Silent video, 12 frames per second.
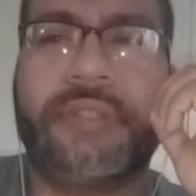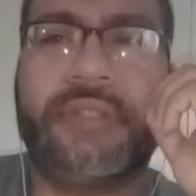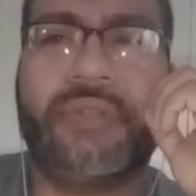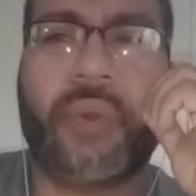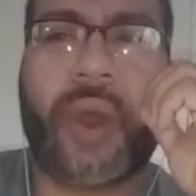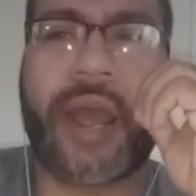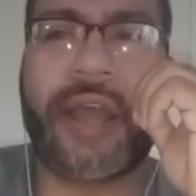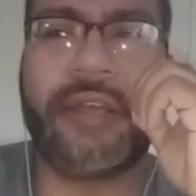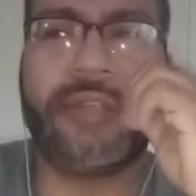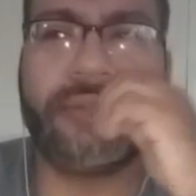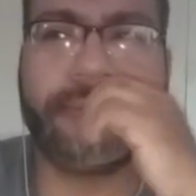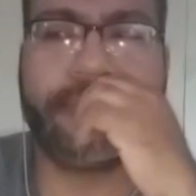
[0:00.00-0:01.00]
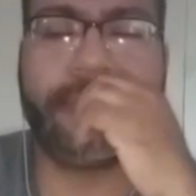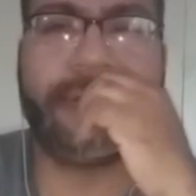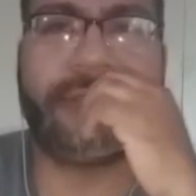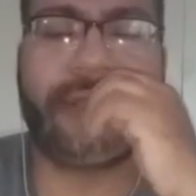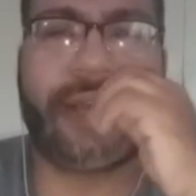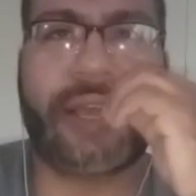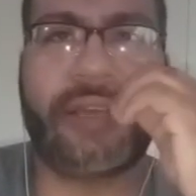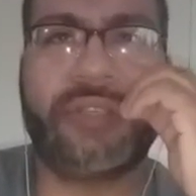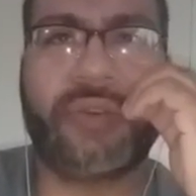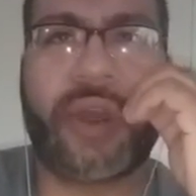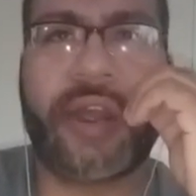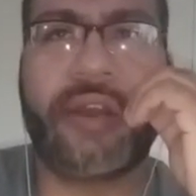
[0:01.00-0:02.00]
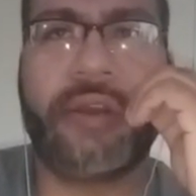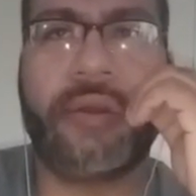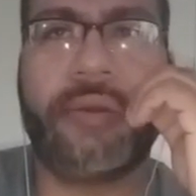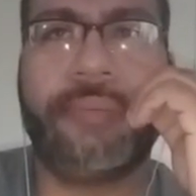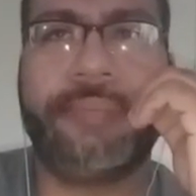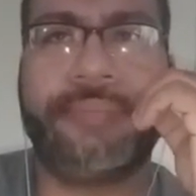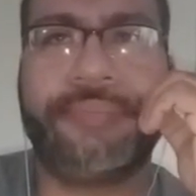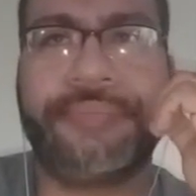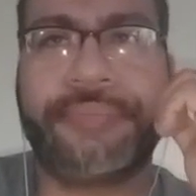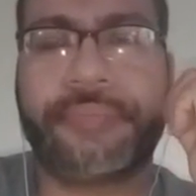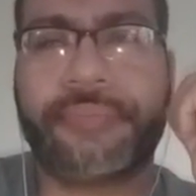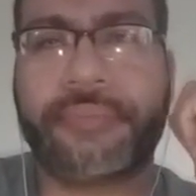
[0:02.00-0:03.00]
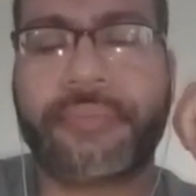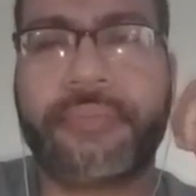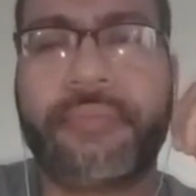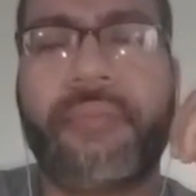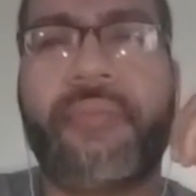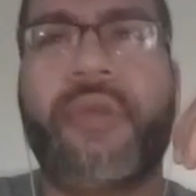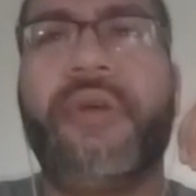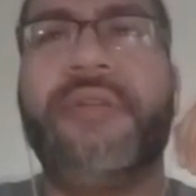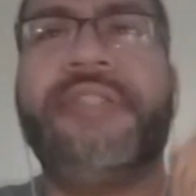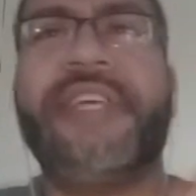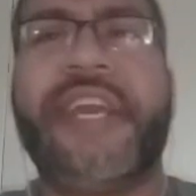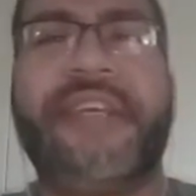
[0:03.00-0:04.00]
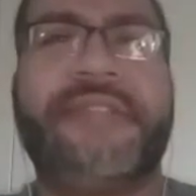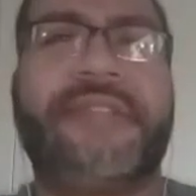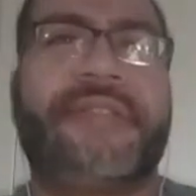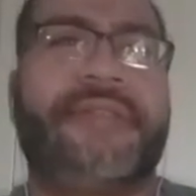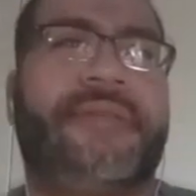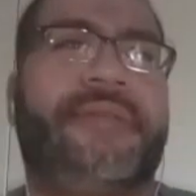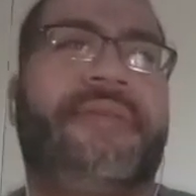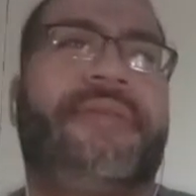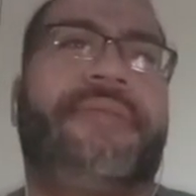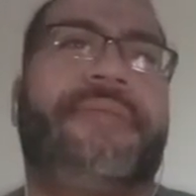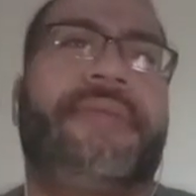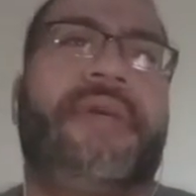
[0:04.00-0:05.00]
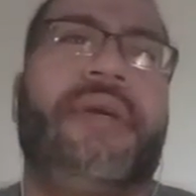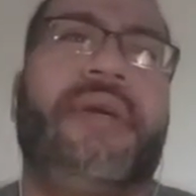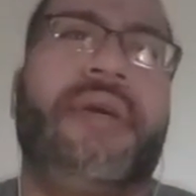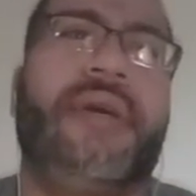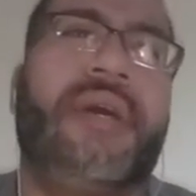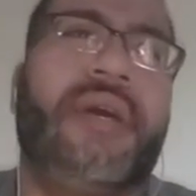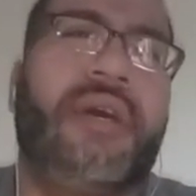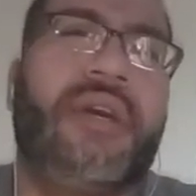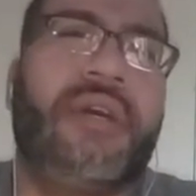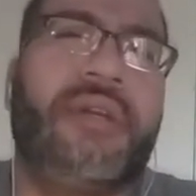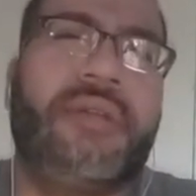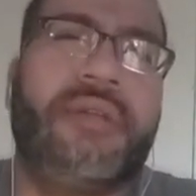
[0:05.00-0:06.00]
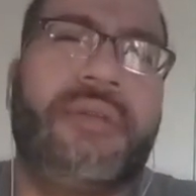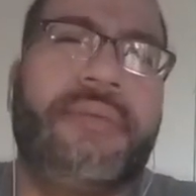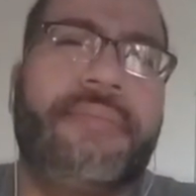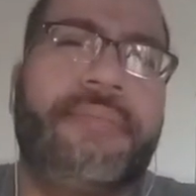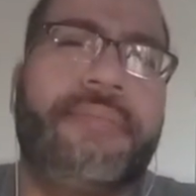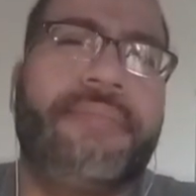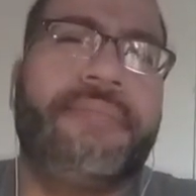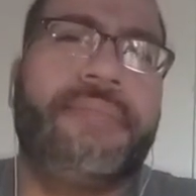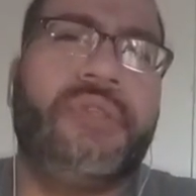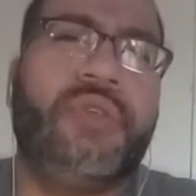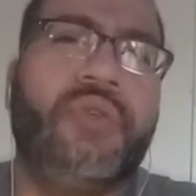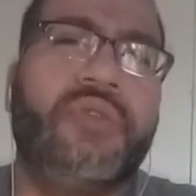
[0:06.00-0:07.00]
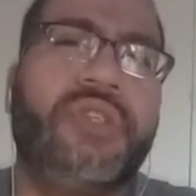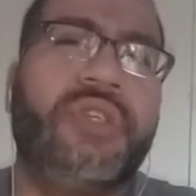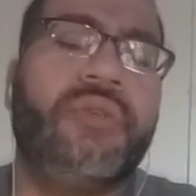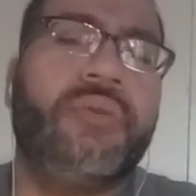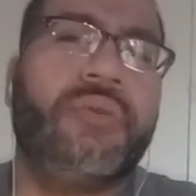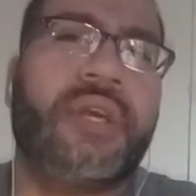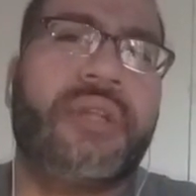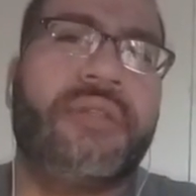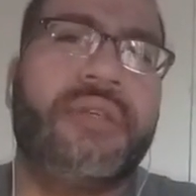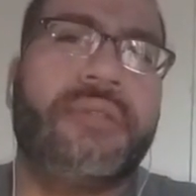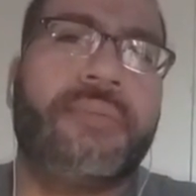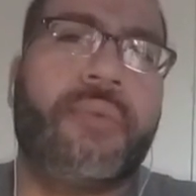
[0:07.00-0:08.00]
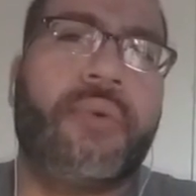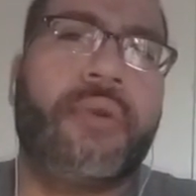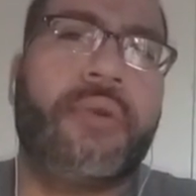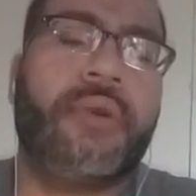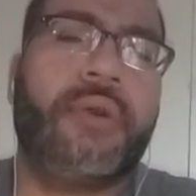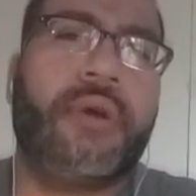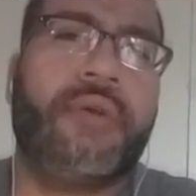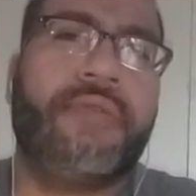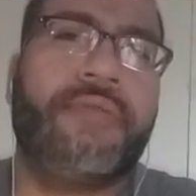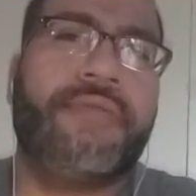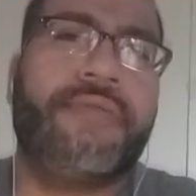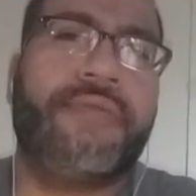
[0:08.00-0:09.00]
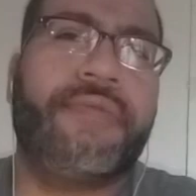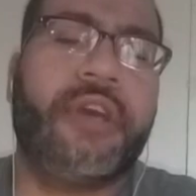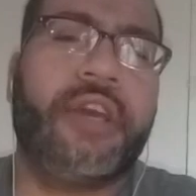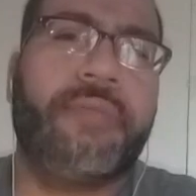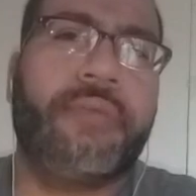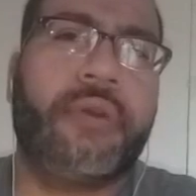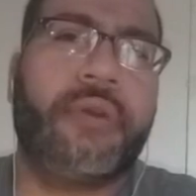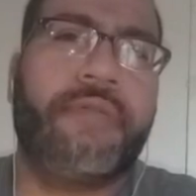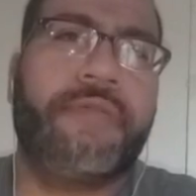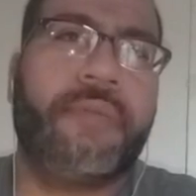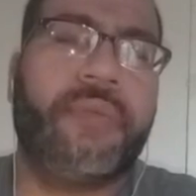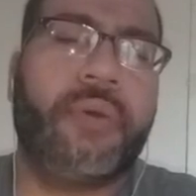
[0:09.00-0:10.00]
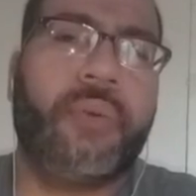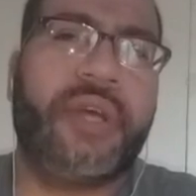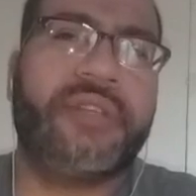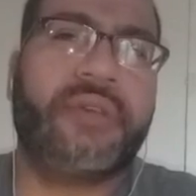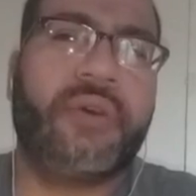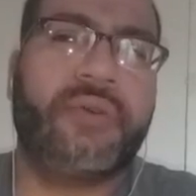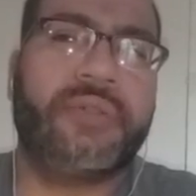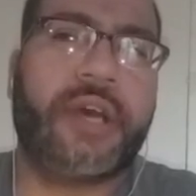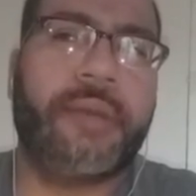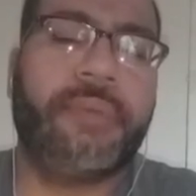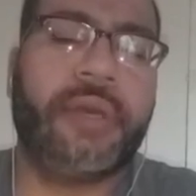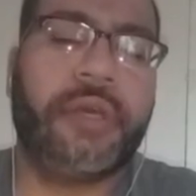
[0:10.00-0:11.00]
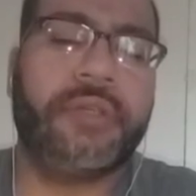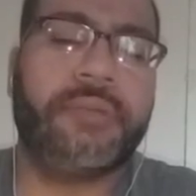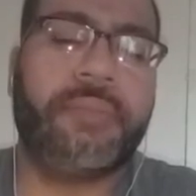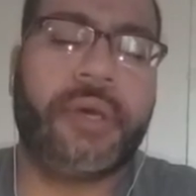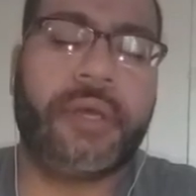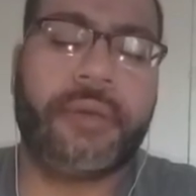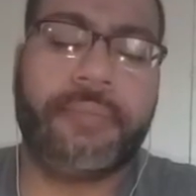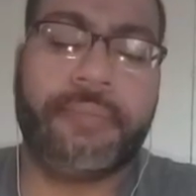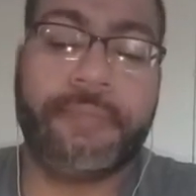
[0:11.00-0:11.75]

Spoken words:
dry. It's like a drier taste, and usually you get this more of a flavor from the West Coast IPAs, but